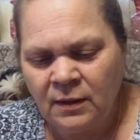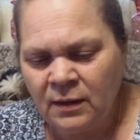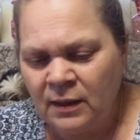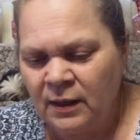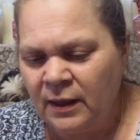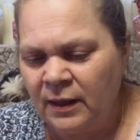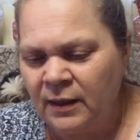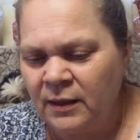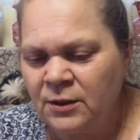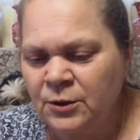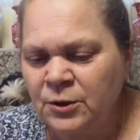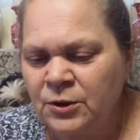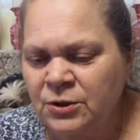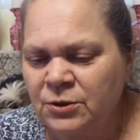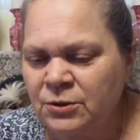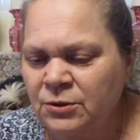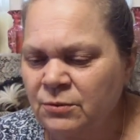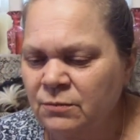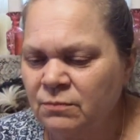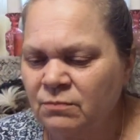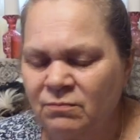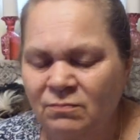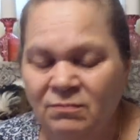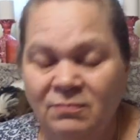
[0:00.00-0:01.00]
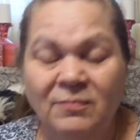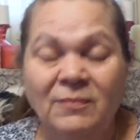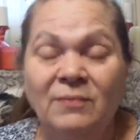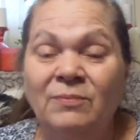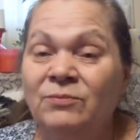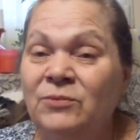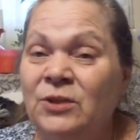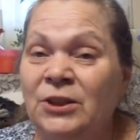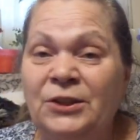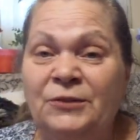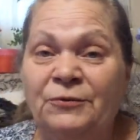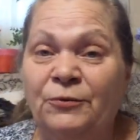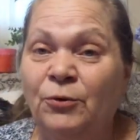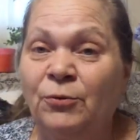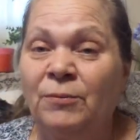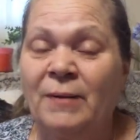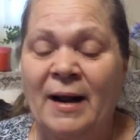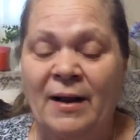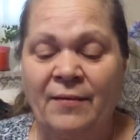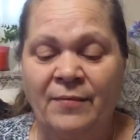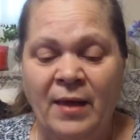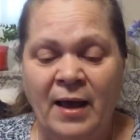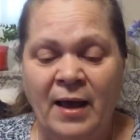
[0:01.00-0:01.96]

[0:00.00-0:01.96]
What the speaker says: And it's just for around the